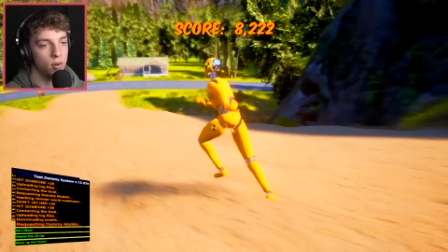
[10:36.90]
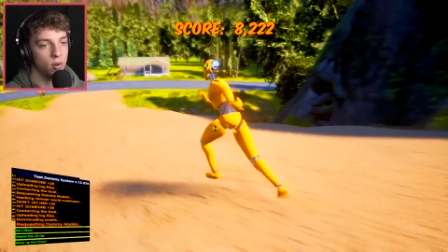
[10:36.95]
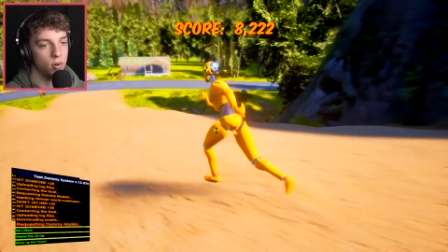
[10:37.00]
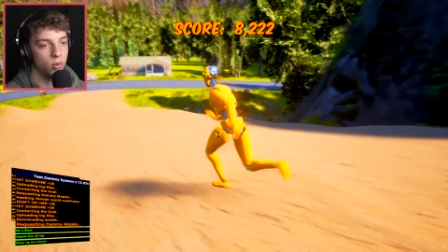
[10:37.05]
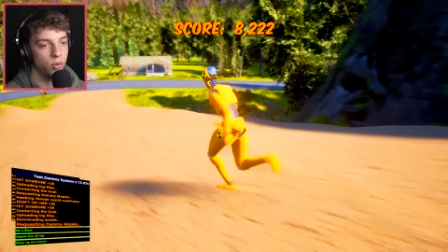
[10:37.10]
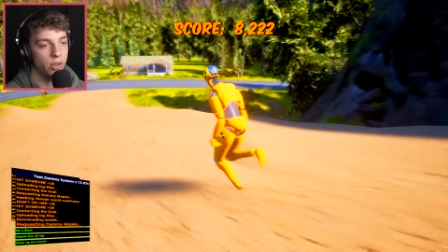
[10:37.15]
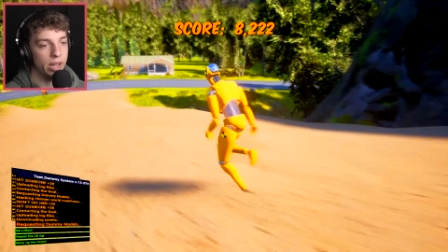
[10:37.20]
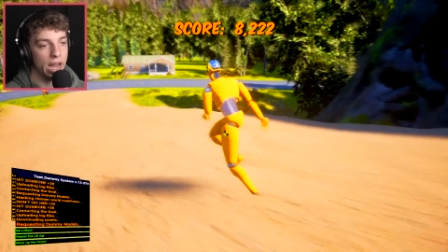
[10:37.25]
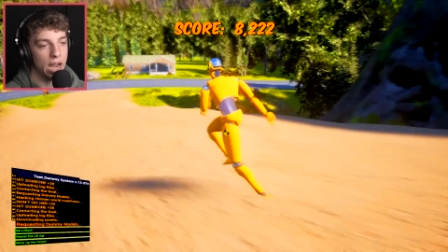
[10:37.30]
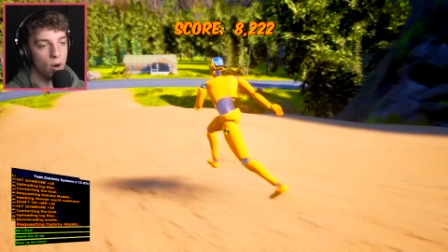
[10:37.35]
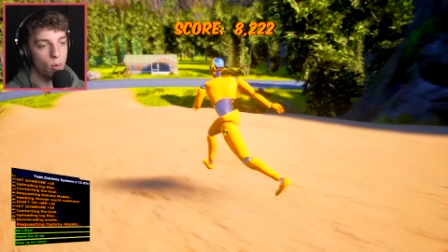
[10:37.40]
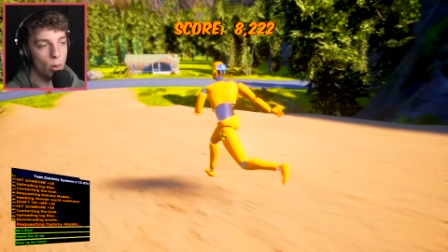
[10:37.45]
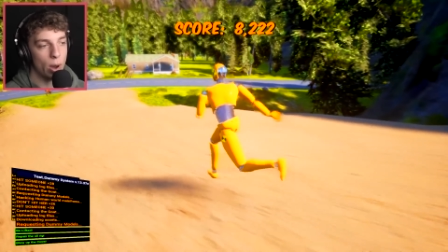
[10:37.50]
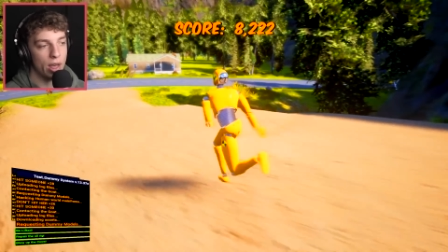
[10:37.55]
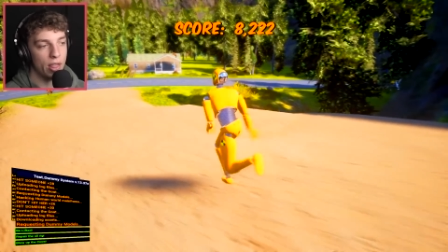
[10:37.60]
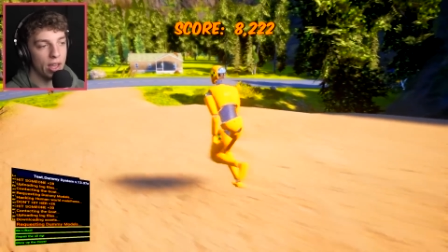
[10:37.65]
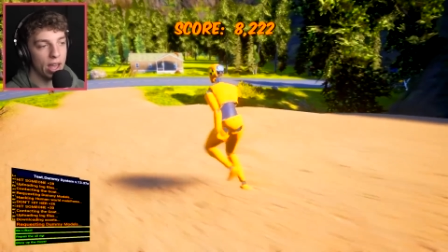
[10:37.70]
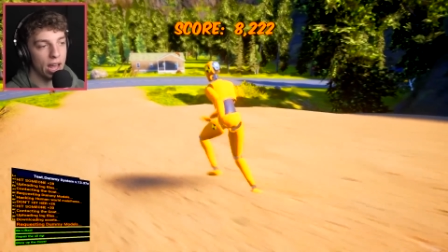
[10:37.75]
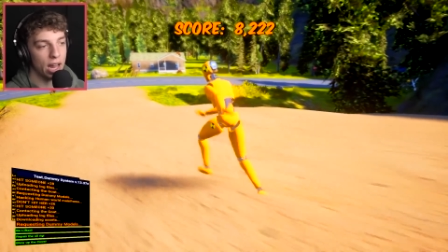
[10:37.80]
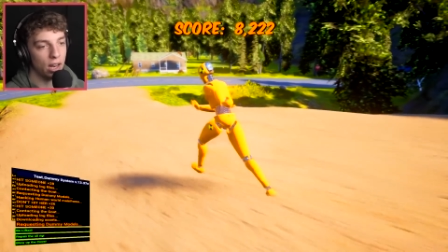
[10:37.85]
Oh, now
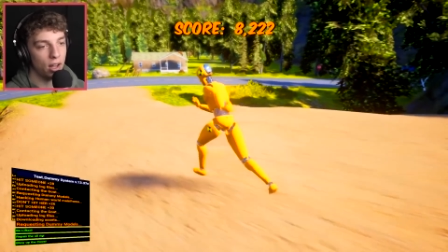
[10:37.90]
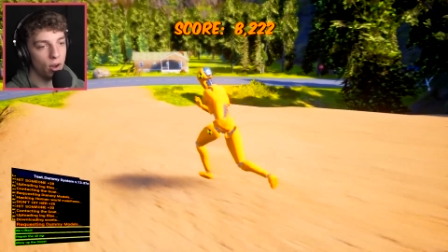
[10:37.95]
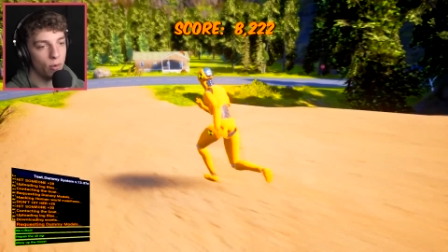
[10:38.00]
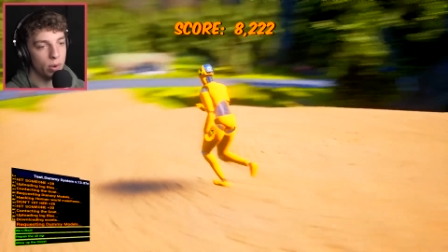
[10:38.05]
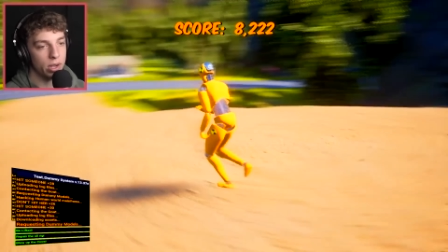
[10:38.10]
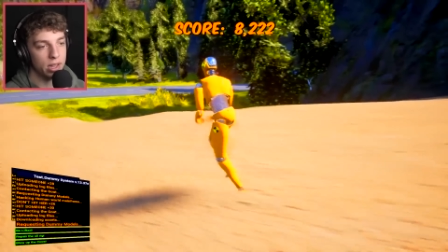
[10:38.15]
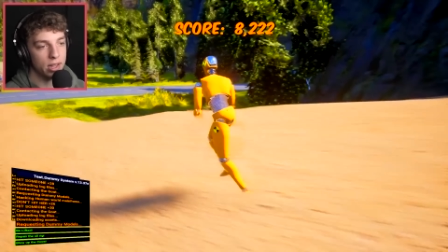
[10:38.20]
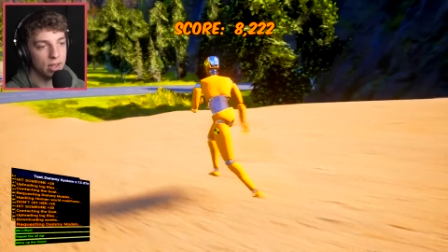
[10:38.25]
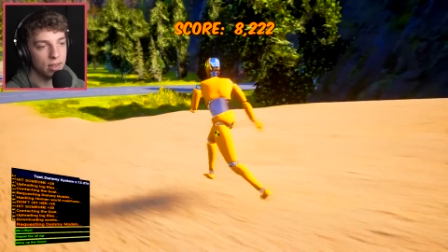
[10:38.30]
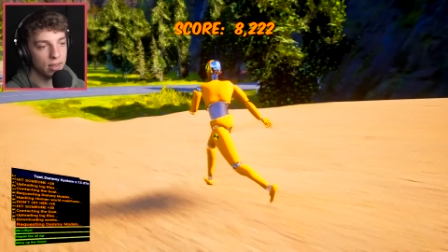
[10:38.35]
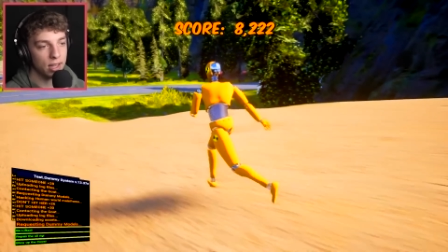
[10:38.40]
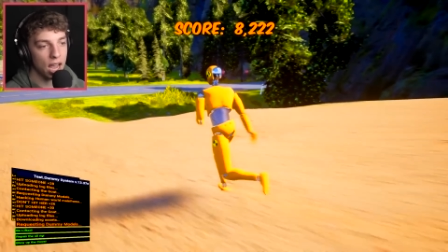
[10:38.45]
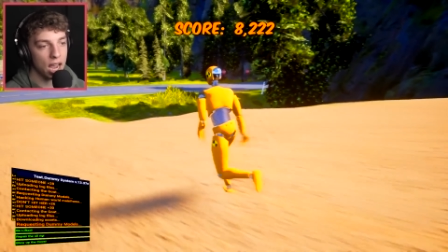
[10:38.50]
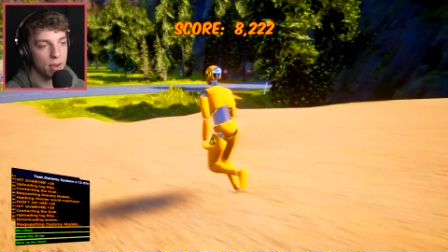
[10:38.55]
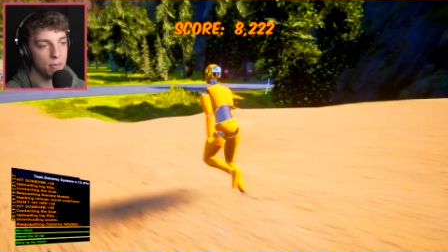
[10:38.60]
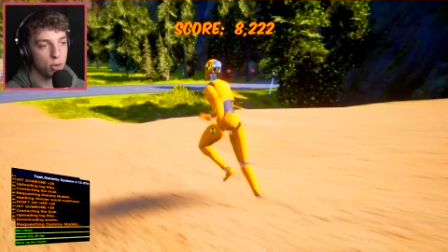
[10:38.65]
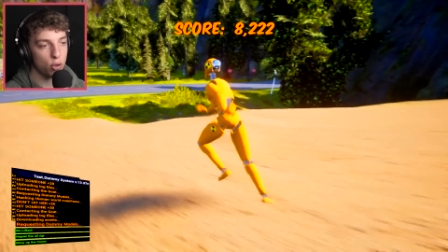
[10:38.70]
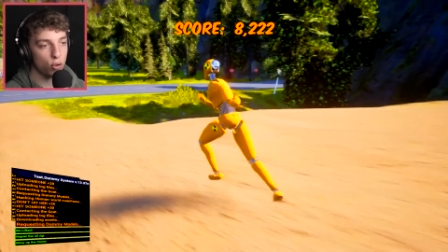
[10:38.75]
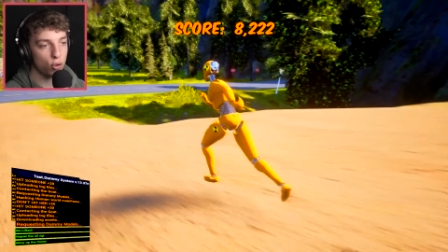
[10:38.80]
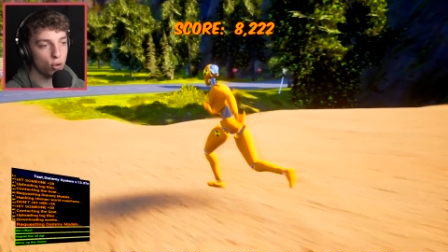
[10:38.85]
where the hell are we? This
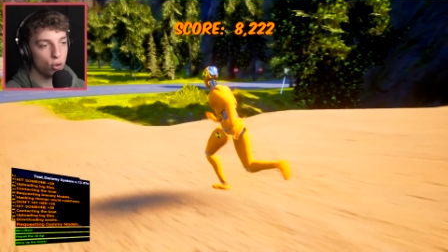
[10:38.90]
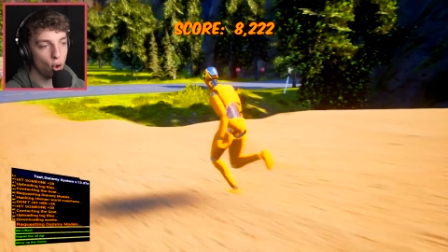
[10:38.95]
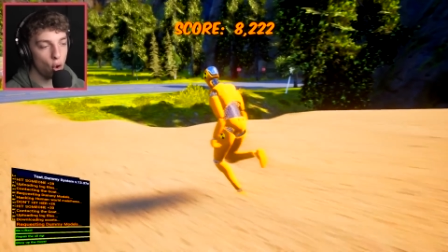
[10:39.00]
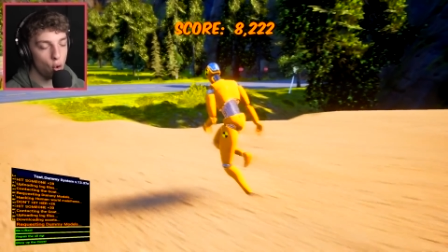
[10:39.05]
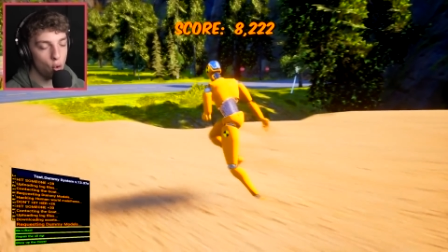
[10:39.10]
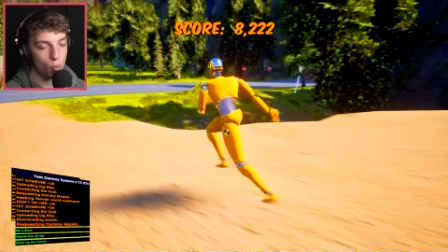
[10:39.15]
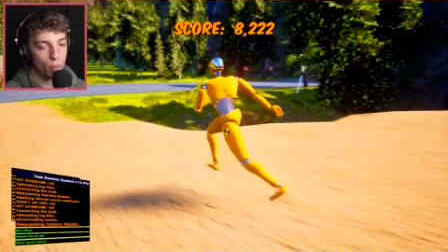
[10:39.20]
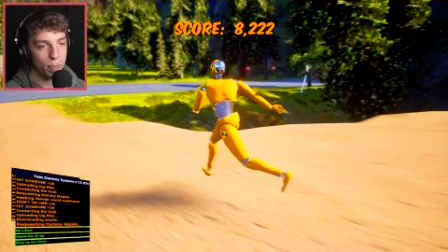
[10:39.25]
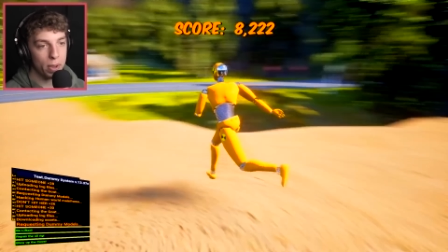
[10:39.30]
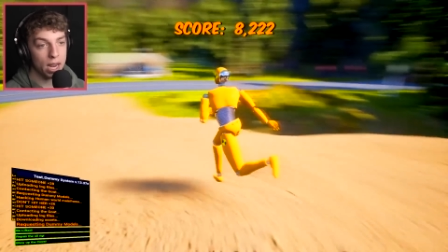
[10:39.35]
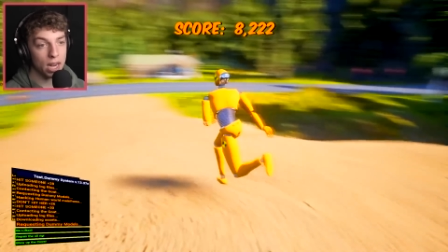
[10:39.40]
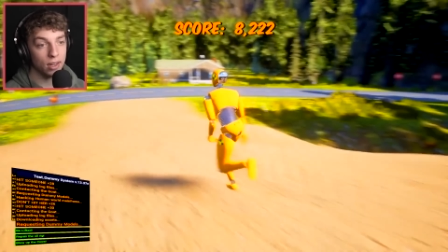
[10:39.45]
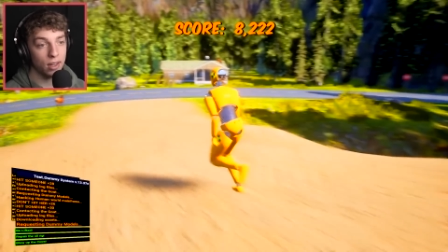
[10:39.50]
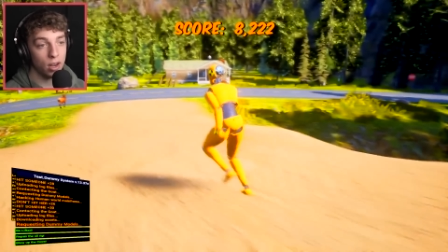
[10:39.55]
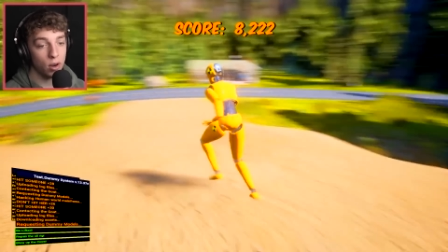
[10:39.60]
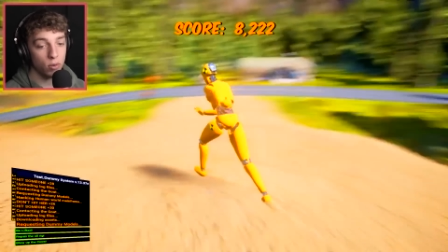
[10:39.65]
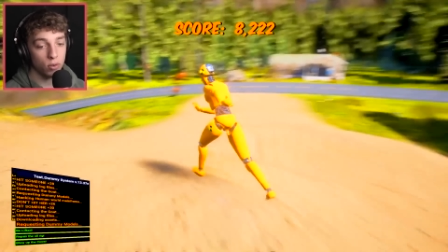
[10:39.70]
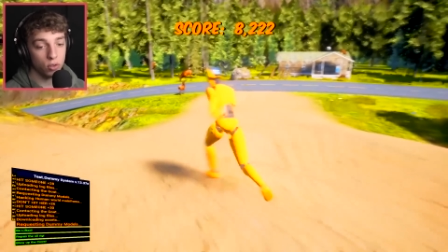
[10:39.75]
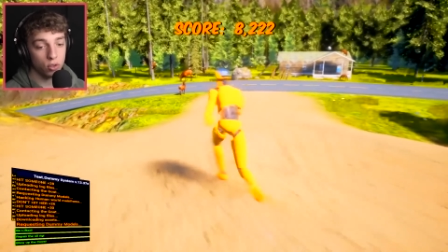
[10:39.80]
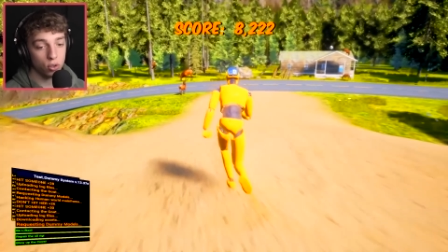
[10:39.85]
game is so big.
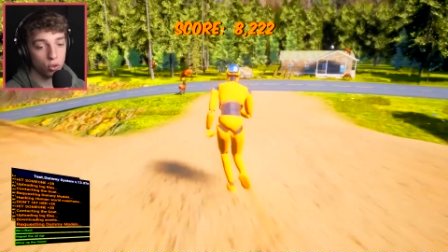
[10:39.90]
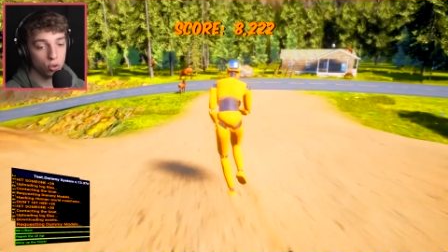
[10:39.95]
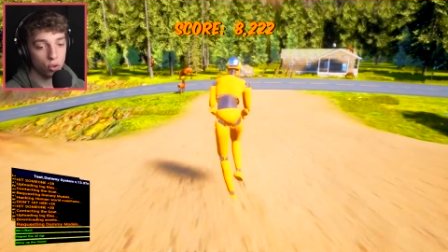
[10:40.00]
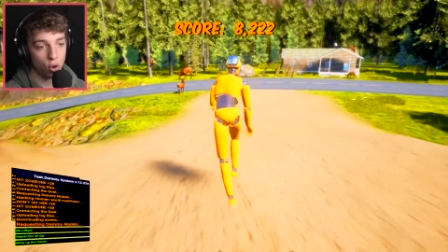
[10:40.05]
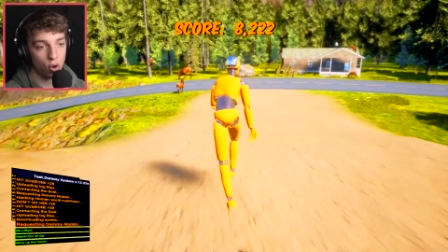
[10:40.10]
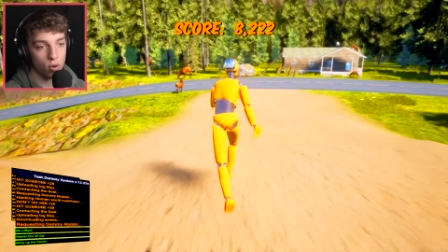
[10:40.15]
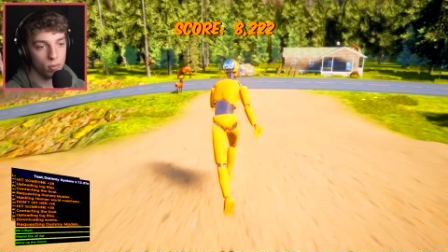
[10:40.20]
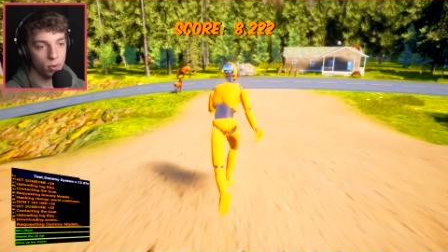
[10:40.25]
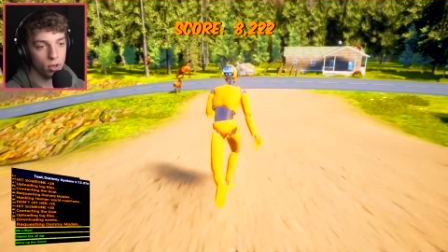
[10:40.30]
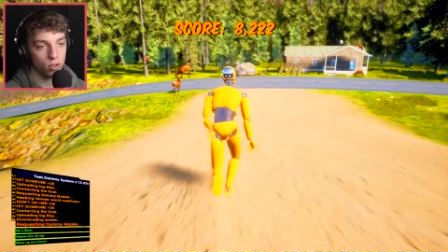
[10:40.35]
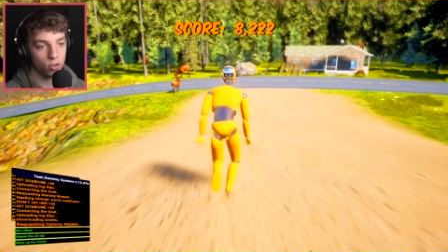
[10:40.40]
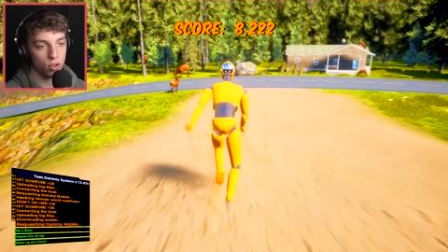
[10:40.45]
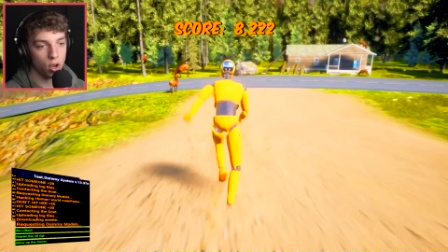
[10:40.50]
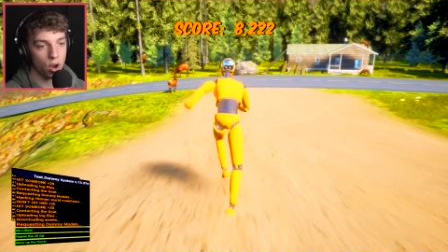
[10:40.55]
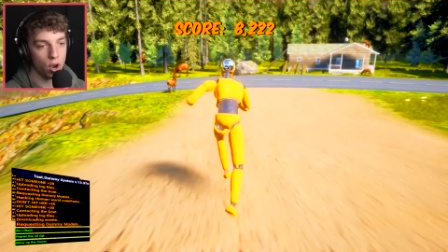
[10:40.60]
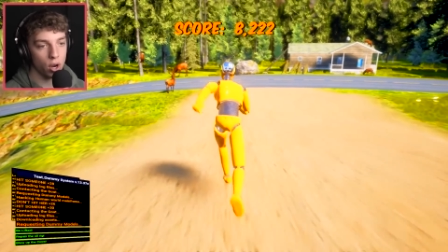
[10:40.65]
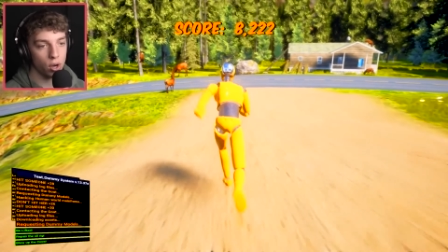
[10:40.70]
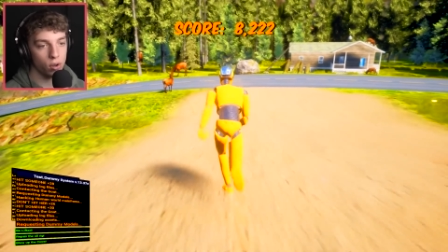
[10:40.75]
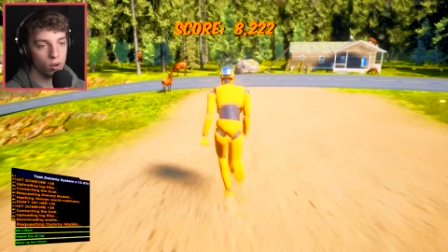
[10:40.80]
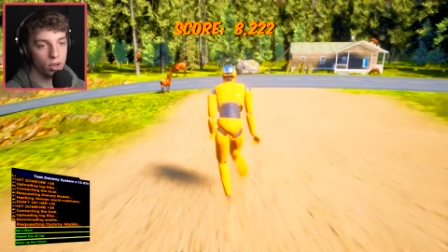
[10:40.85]
There is just so much
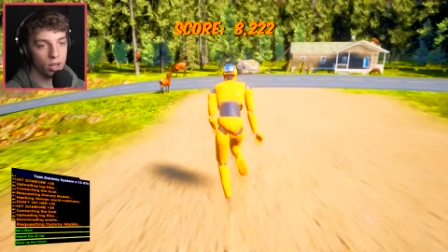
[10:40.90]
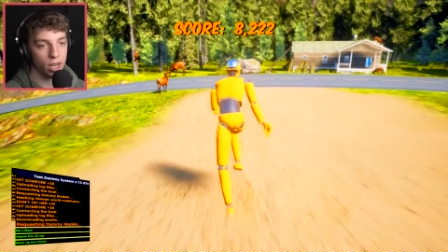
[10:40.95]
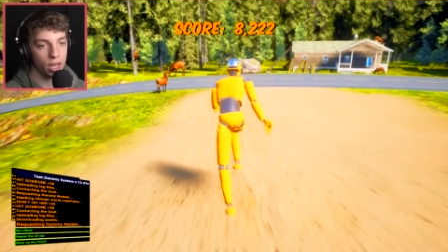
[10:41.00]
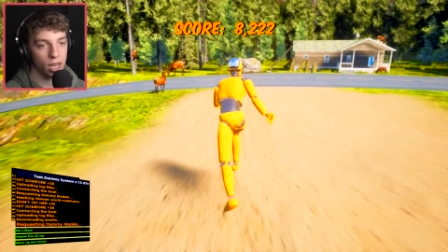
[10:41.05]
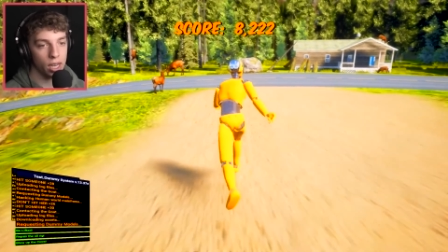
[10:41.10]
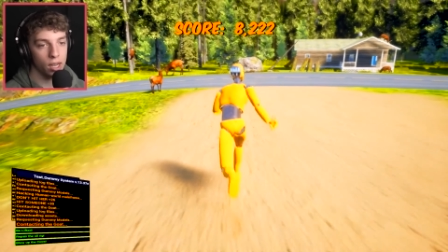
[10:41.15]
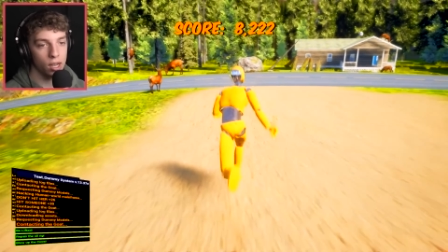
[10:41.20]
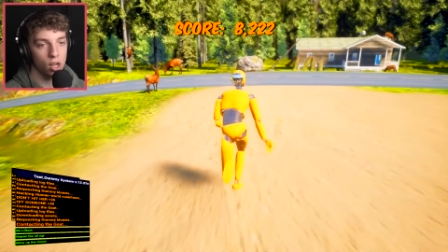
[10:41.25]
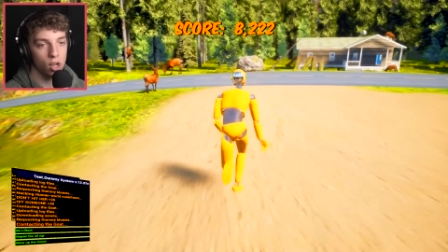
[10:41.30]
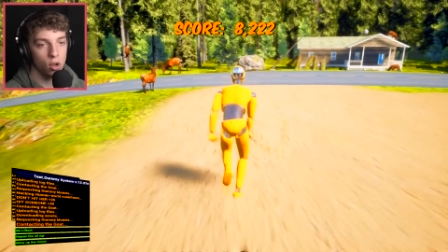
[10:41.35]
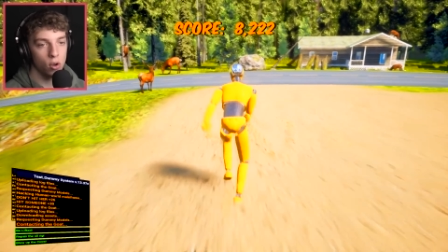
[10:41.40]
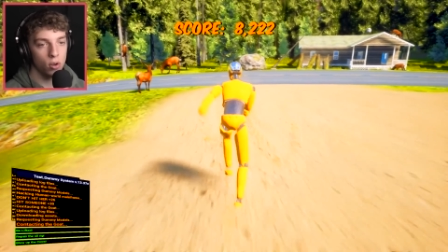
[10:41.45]
going on here.